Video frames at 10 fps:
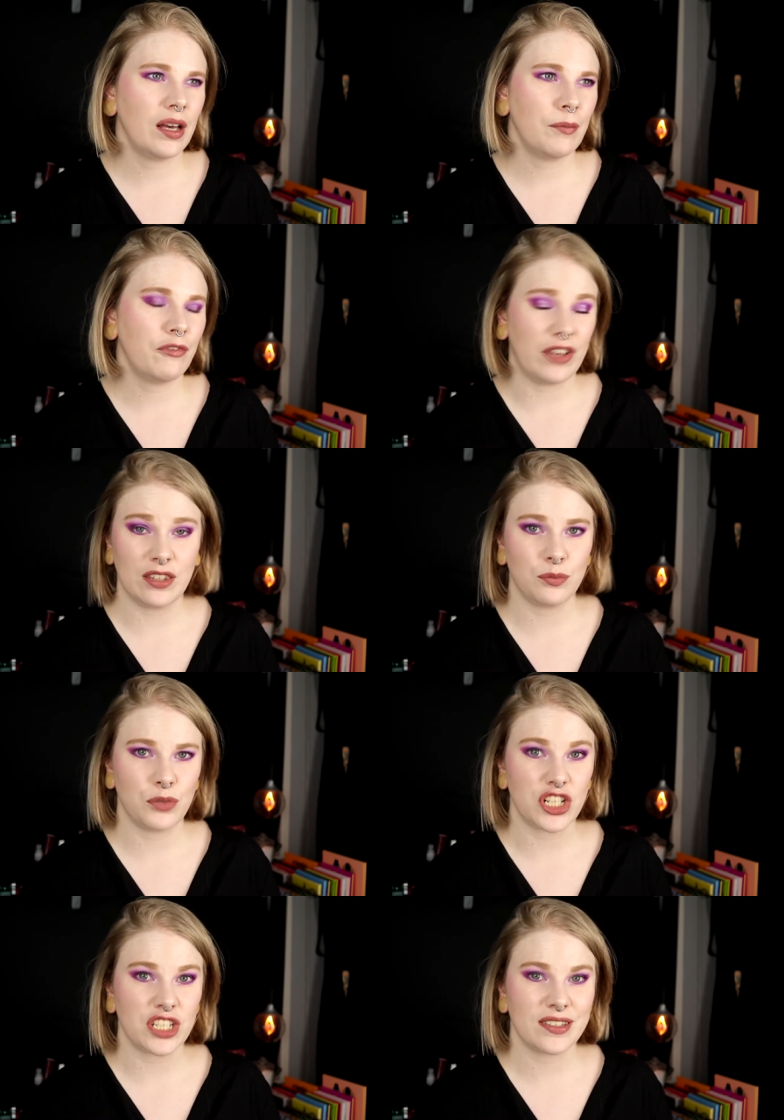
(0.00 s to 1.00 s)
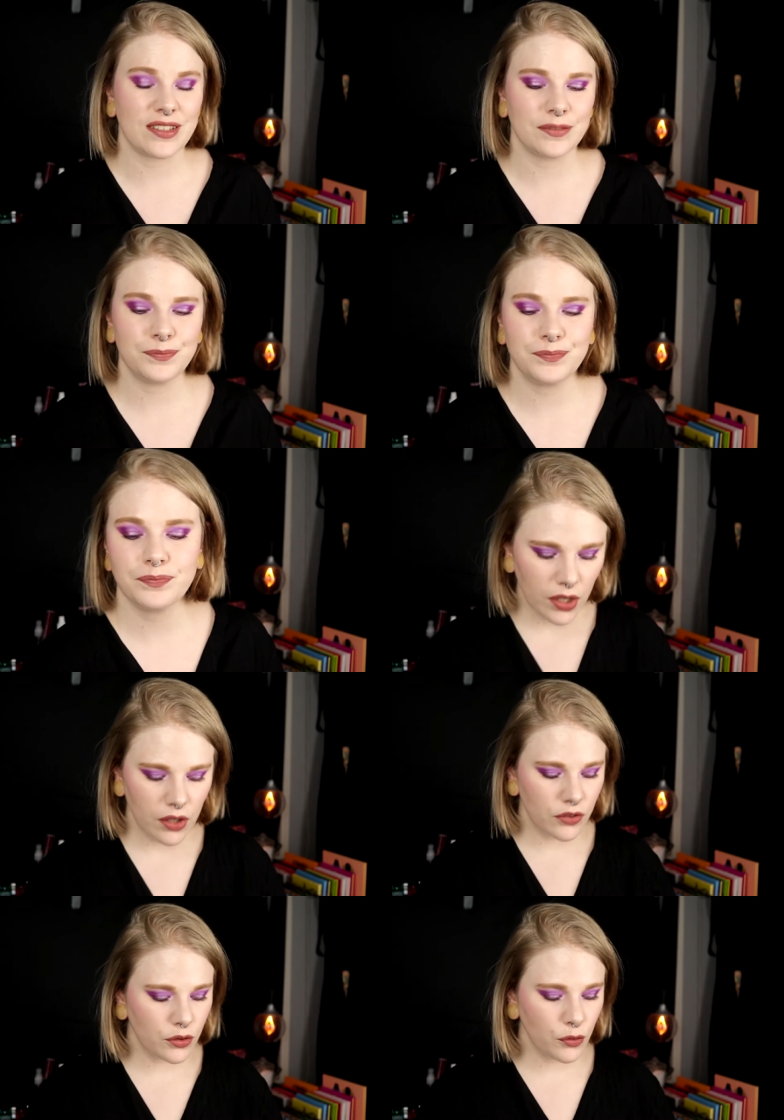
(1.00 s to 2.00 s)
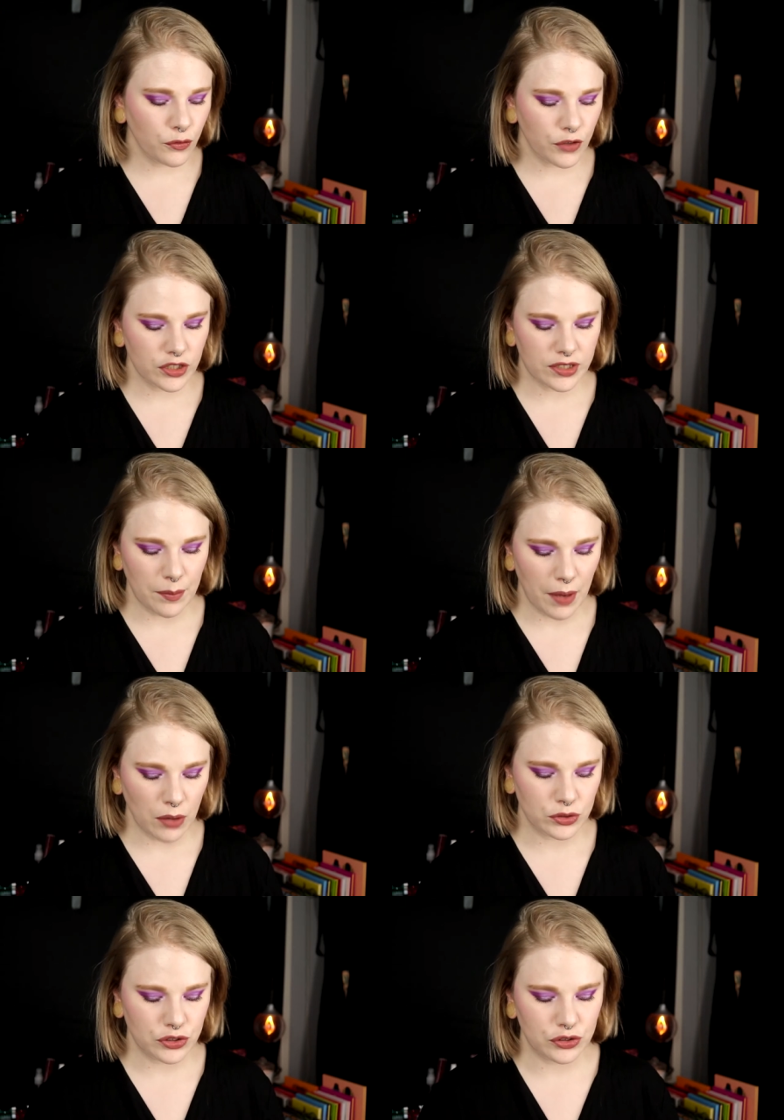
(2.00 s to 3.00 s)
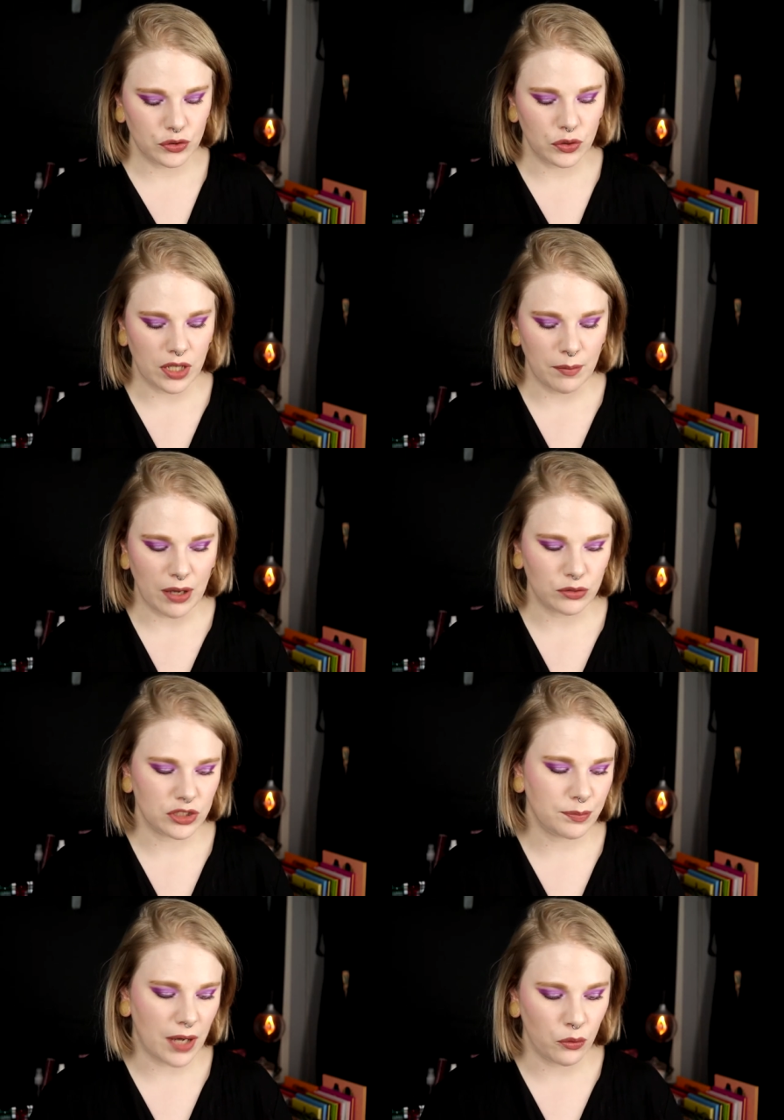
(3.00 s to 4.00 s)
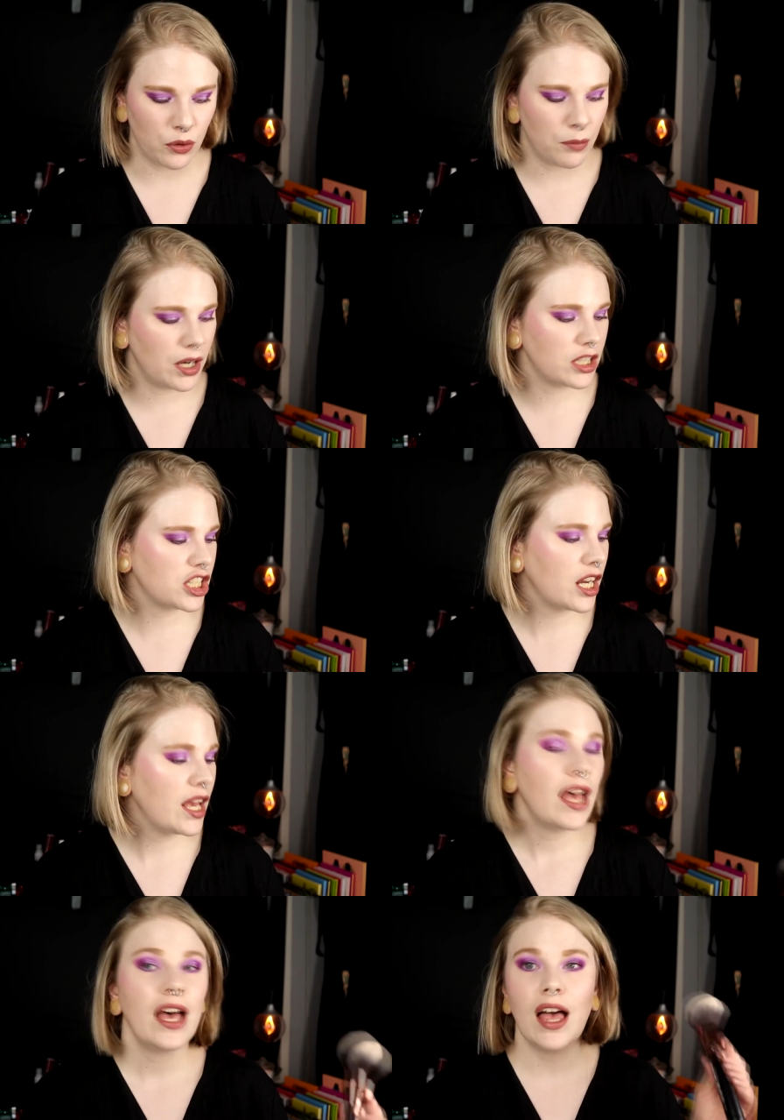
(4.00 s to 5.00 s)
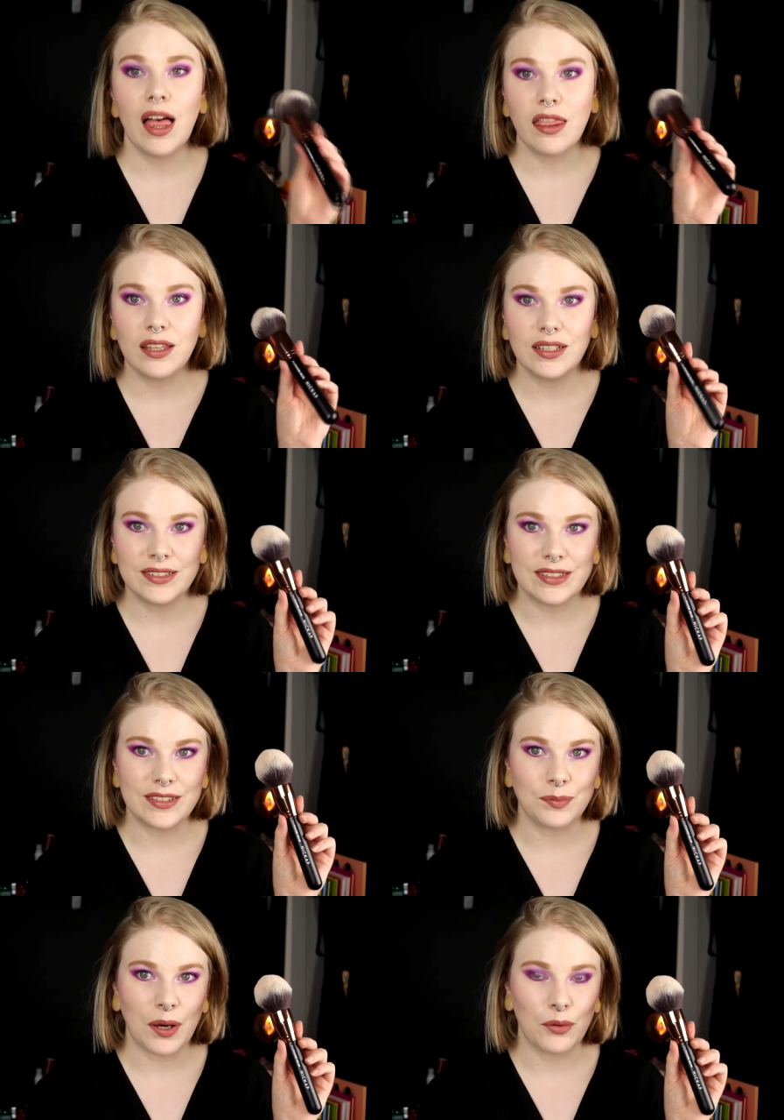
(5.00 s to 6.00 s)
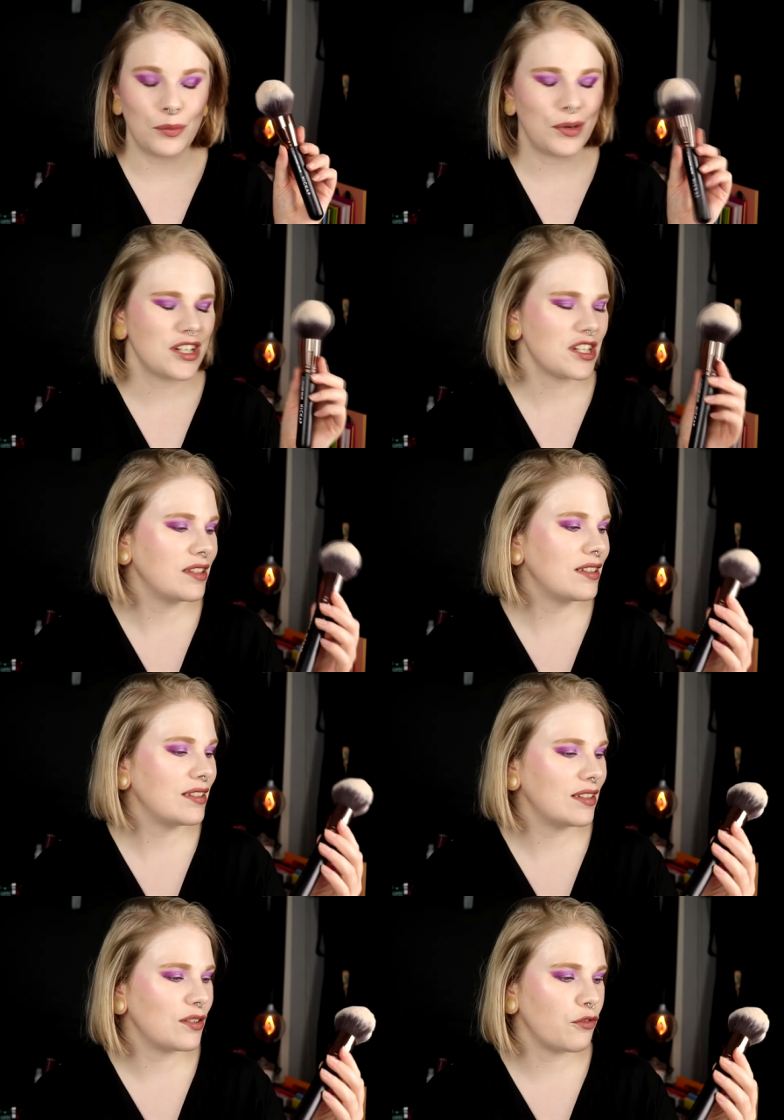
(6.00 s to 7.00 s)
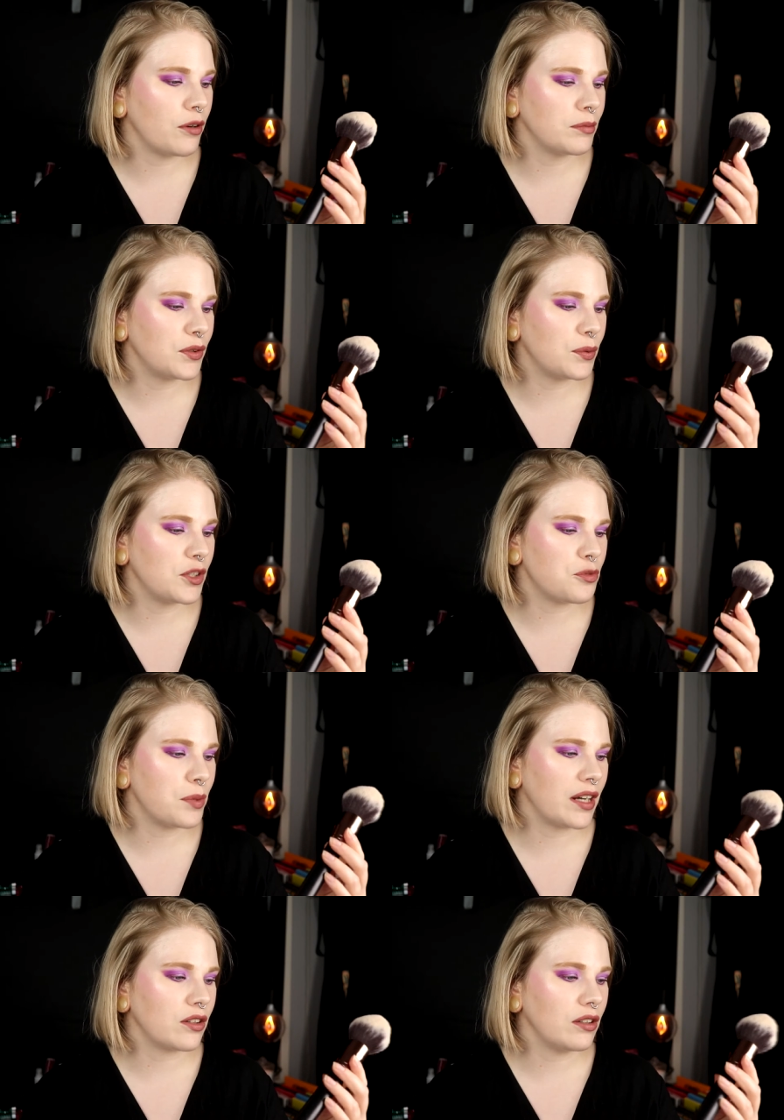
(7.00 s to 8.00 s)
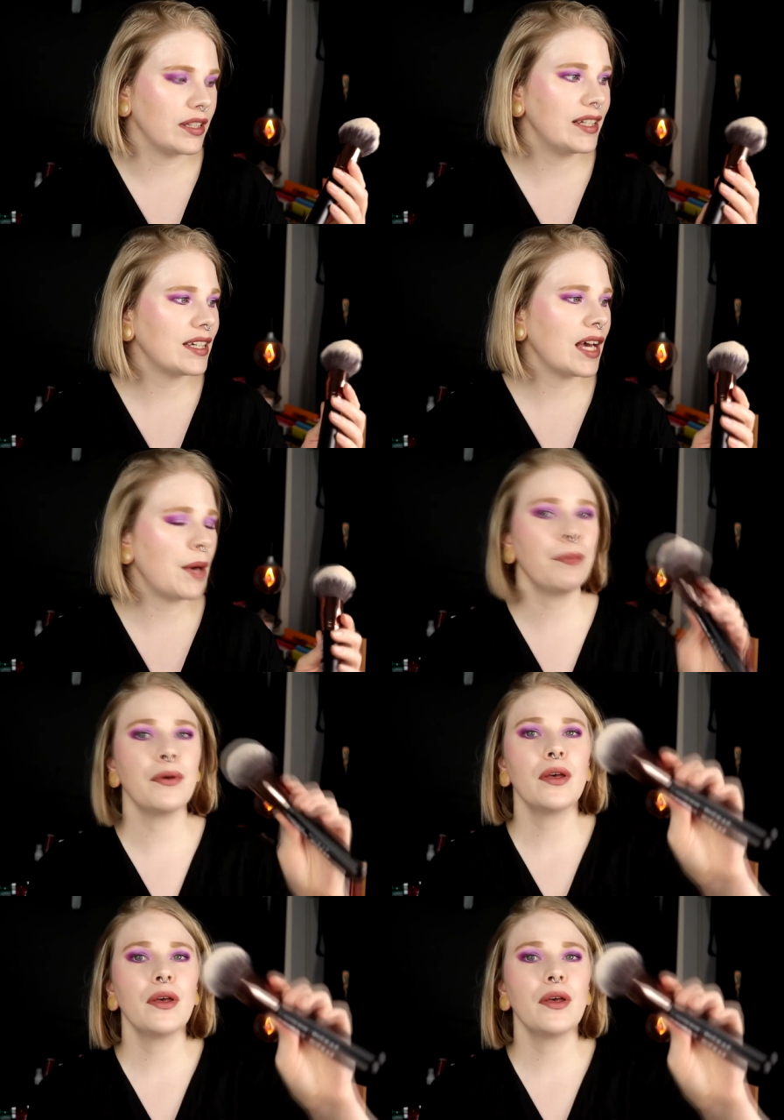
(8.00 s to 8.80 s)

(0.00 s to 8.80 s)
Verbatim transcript: face brushes. So first up I want to talk about a powder brush and this powder brush. This is from a Swedish brand called Hiccup.